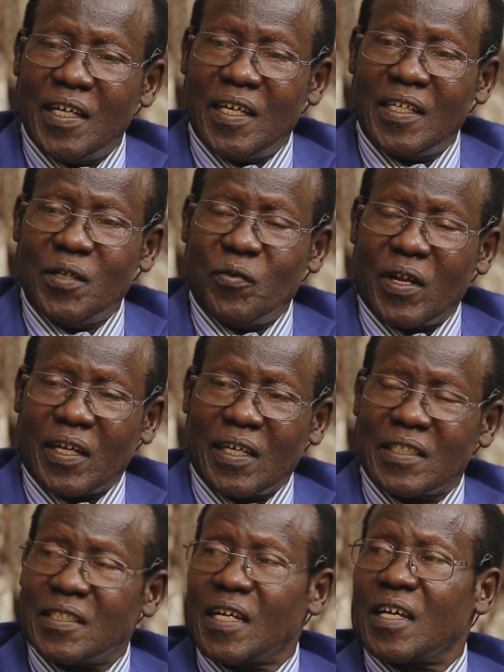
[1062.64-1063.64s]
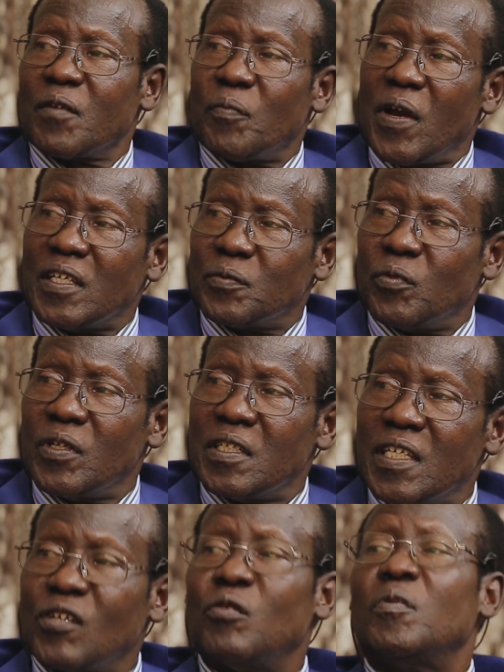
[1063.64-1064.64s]
Anyone can sacrifice for the
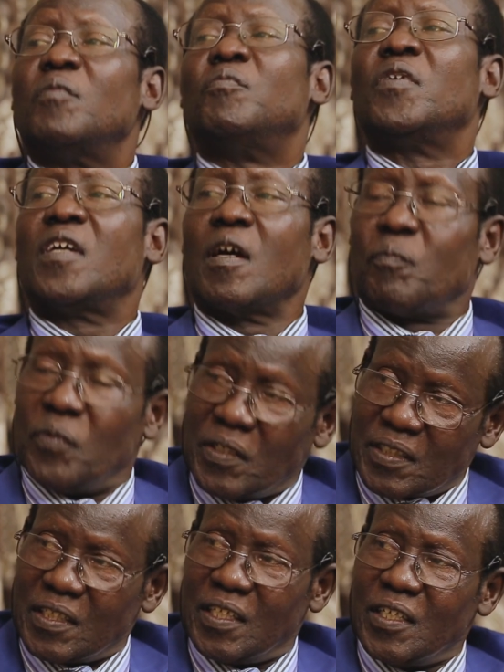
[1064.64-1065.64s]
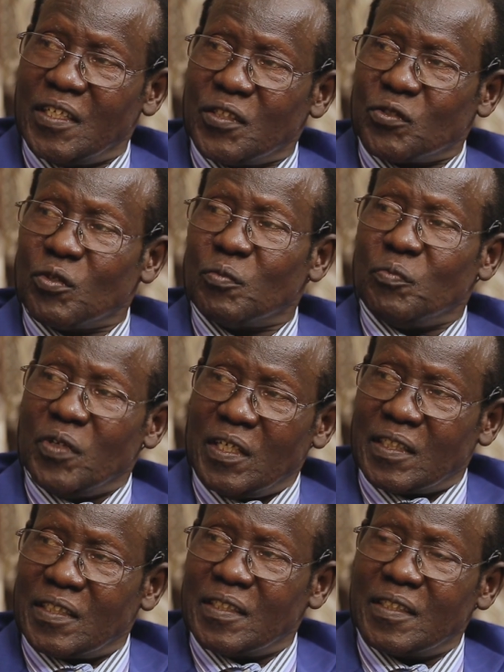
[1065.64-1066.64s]
sake of a bigger peace, so be
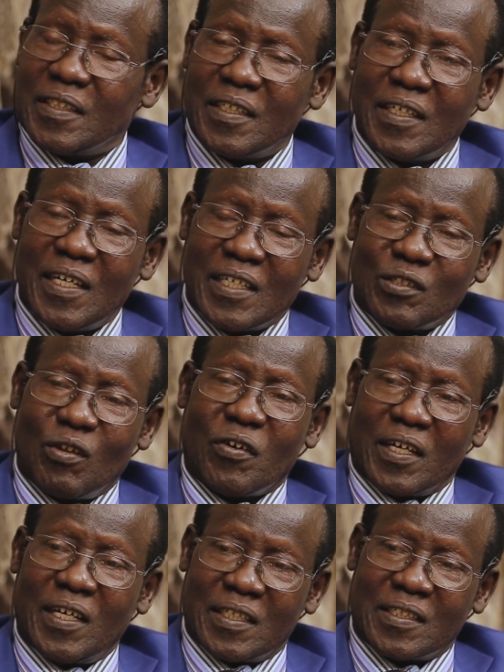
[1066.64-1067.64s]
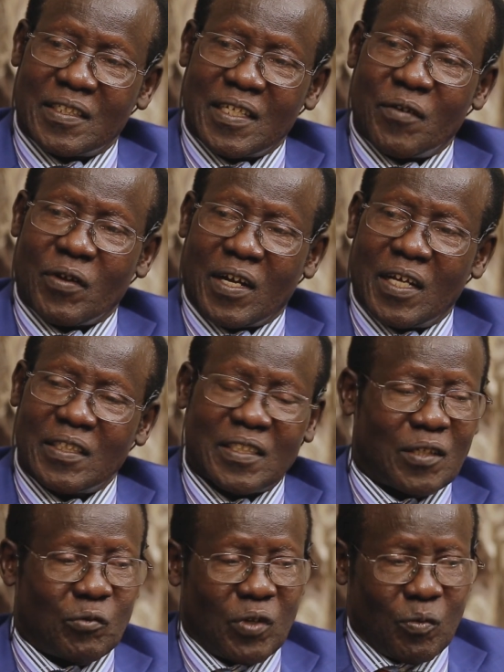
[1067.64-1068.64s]
it. As long as our
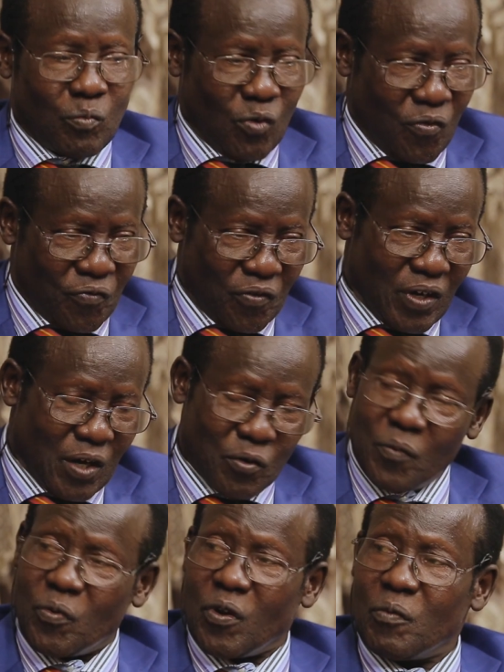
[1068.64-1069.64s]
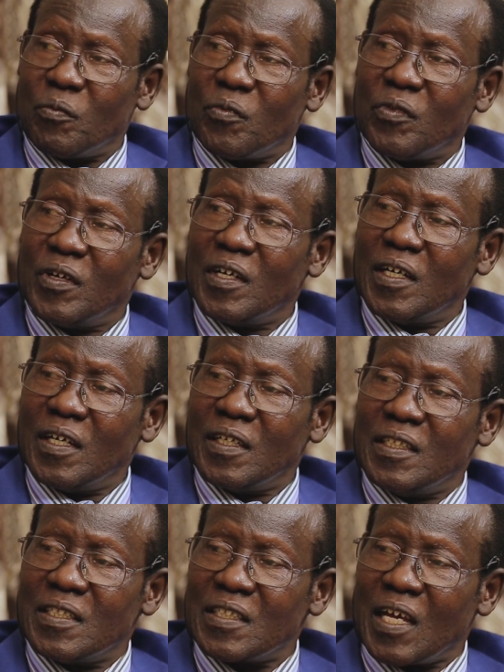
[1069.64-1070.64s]
country will move away from
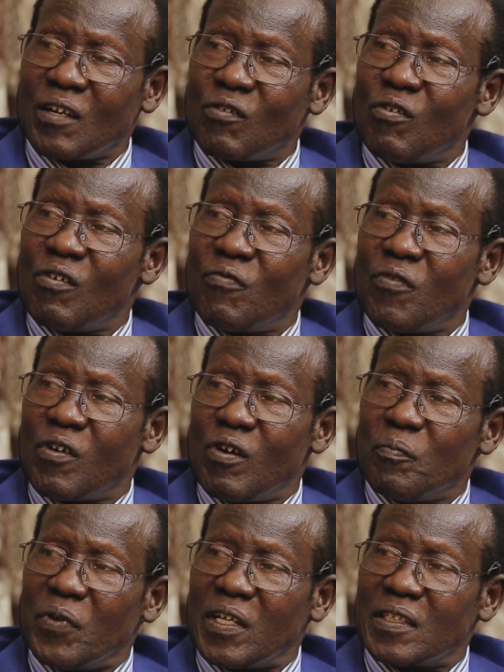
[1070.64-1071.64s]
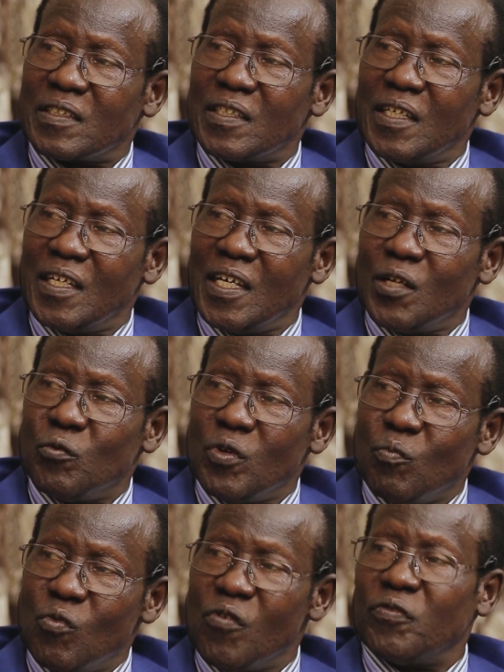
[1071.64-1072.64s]
this uncalled for conflicts, and we
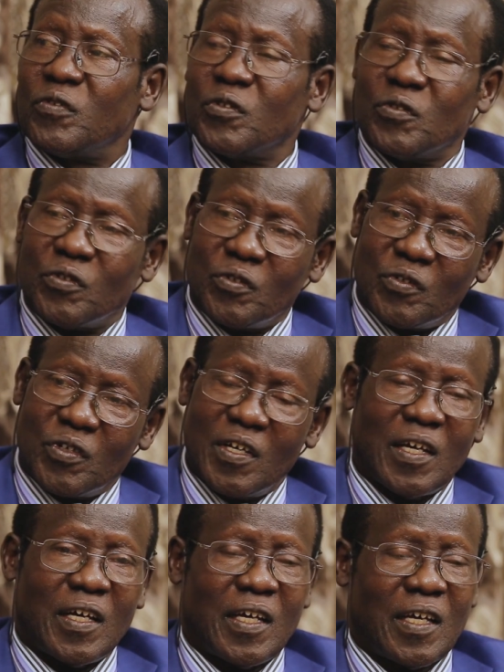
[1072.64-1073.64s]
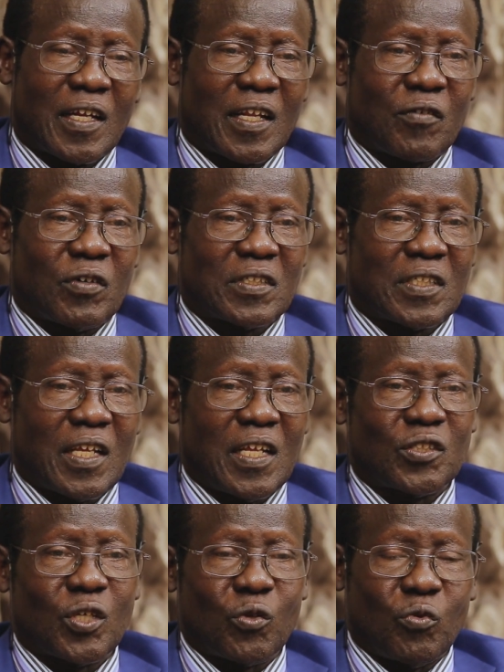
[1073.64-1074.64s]
move to
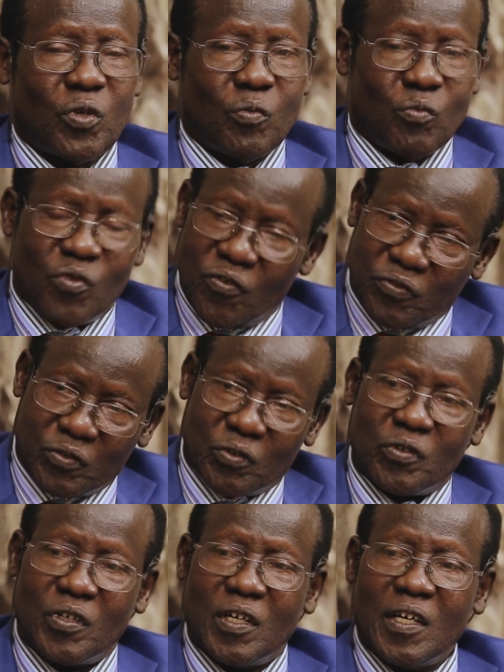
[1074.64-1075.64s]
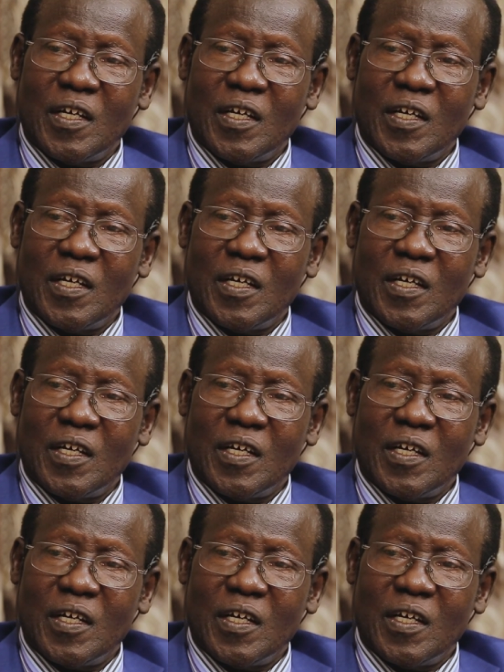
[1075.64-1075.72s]
reconciliation, we move to